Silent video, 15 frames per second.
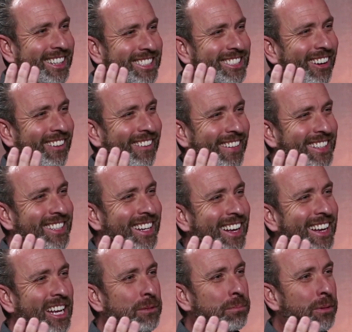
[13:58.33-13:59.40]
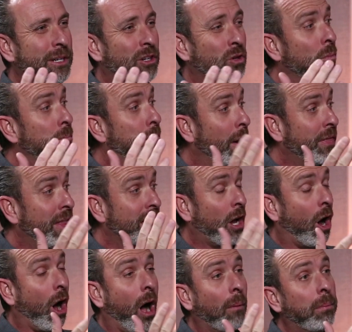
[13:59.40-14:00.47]
so right. it's it's pretty cool, but they
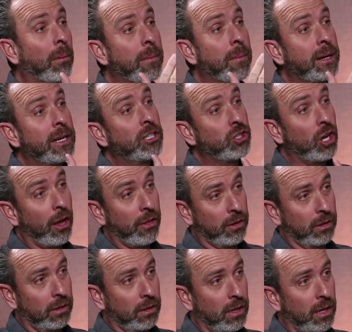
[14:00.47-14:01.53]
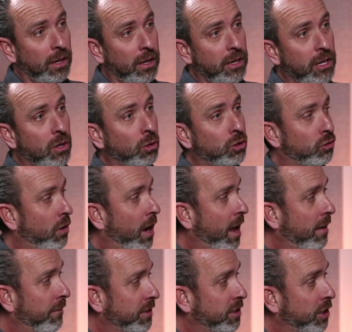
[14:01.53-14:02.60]
complement each other. You know, Triumph is a